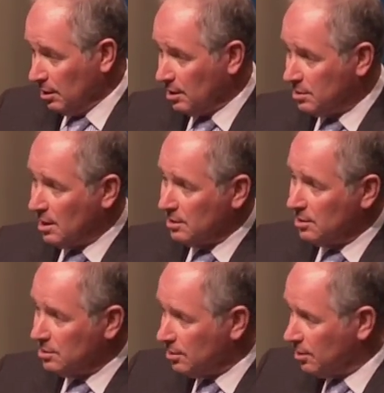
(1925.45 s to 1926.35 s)
the
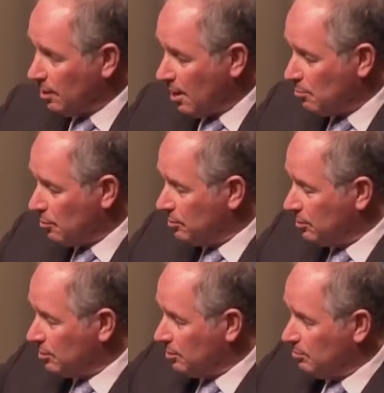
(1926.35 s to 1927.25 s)
attendance of the library
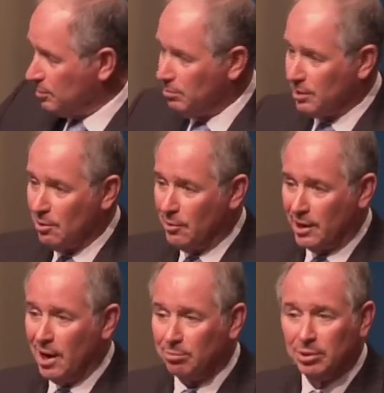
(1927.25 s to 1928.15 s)
system has been
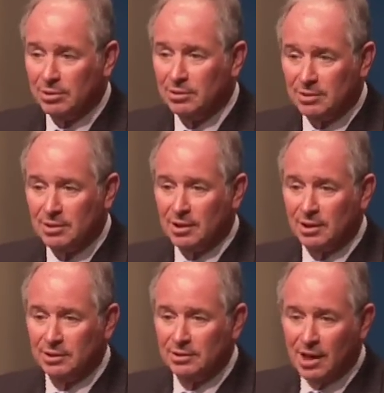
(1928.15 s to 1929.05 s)
going up,
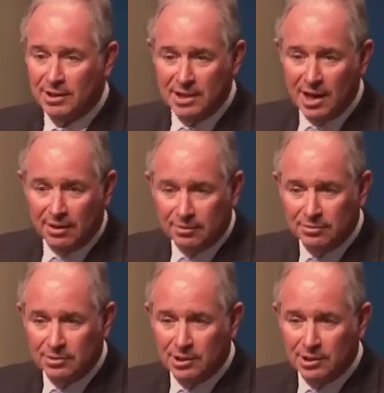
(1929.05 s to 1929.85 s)
uh, not down.